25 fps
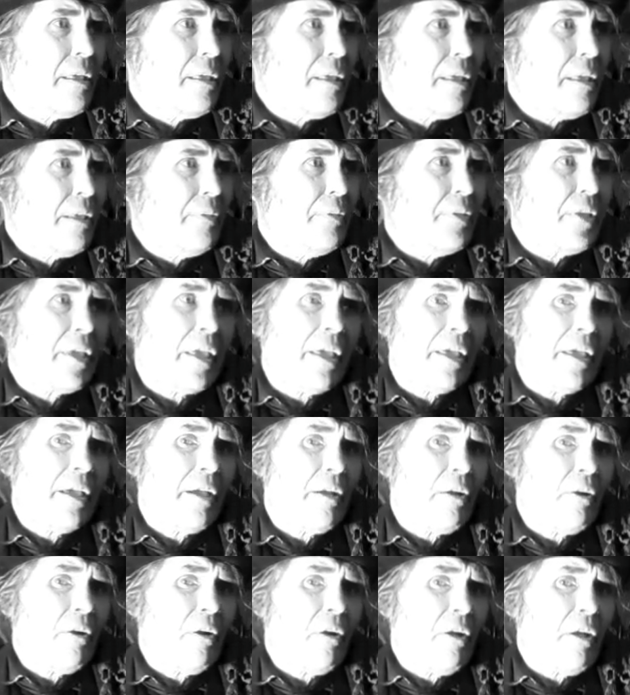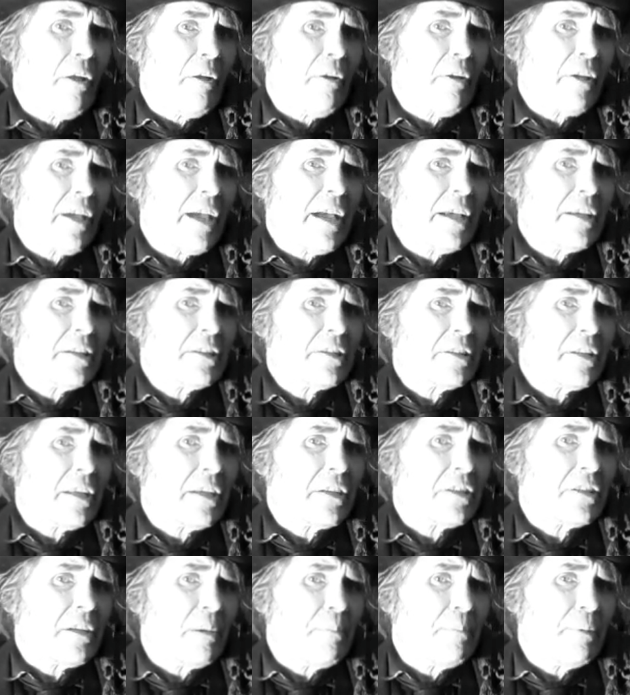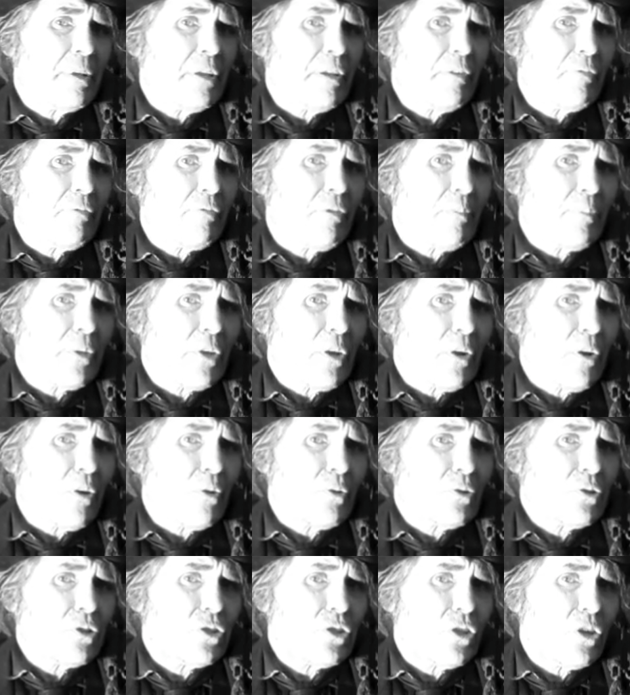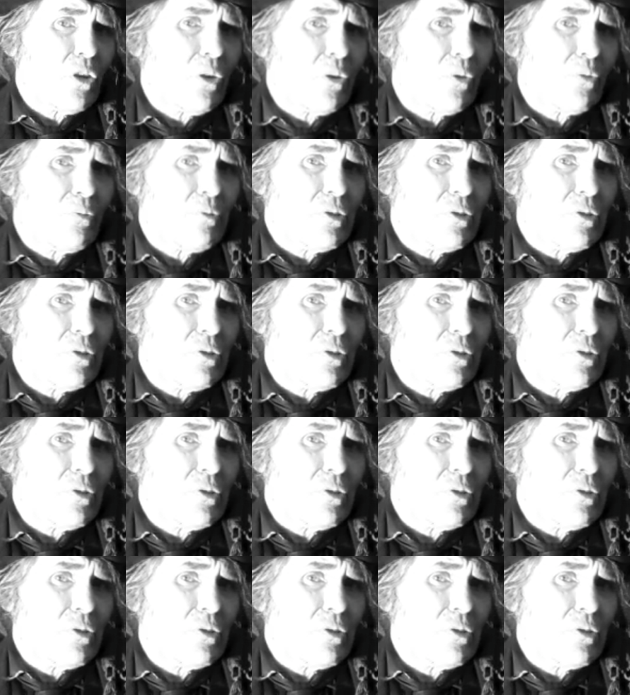in the the guest as somebody from the Ancien